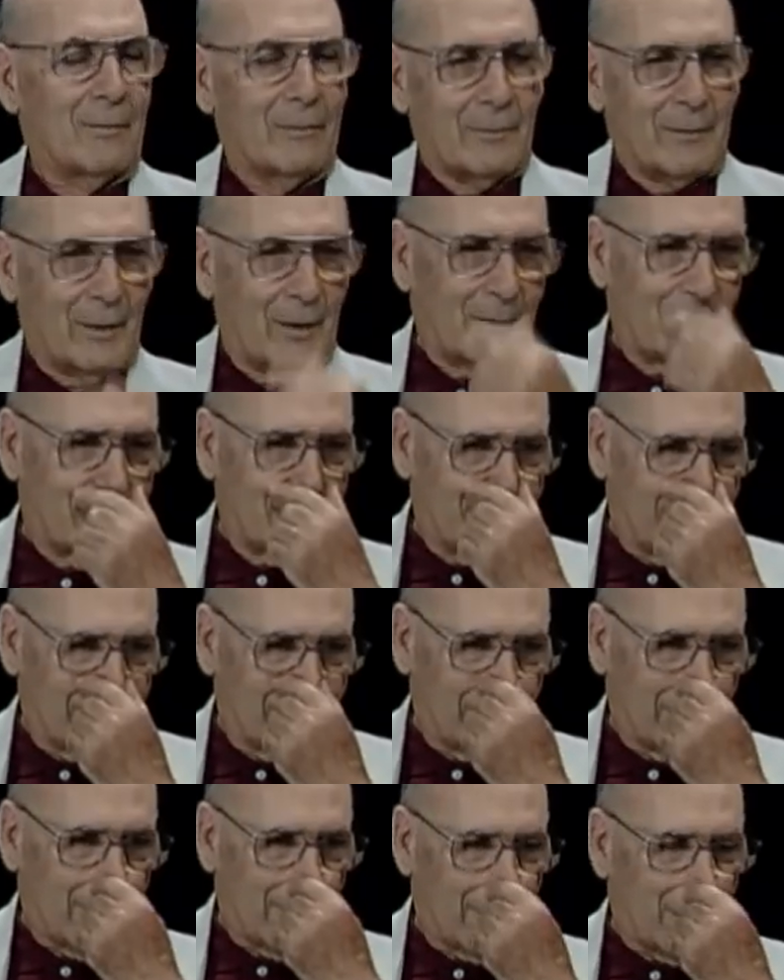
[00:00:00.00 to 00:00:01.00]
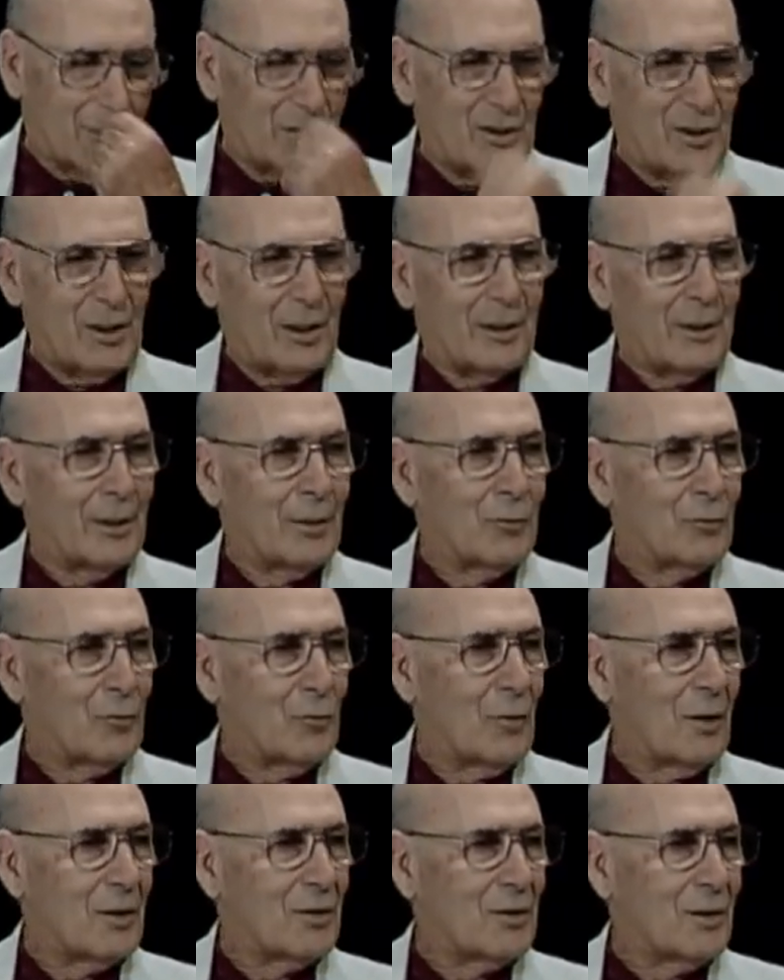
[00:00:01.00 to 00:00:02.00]
Well, they're stuck in a
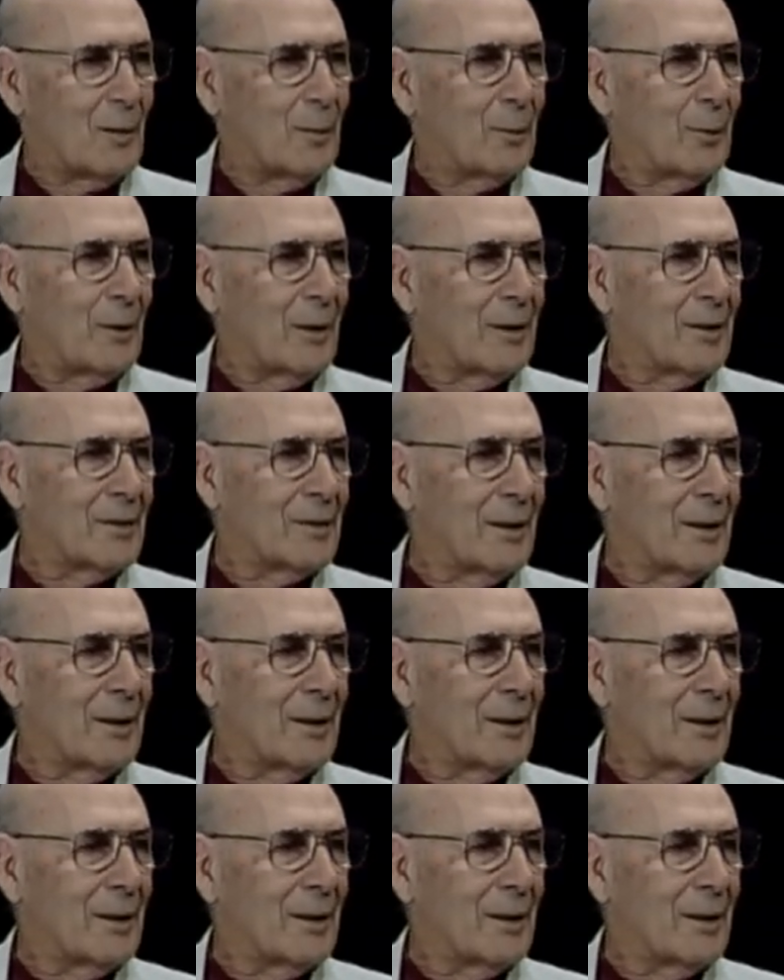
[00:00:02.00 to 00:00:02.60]
drawer someplace.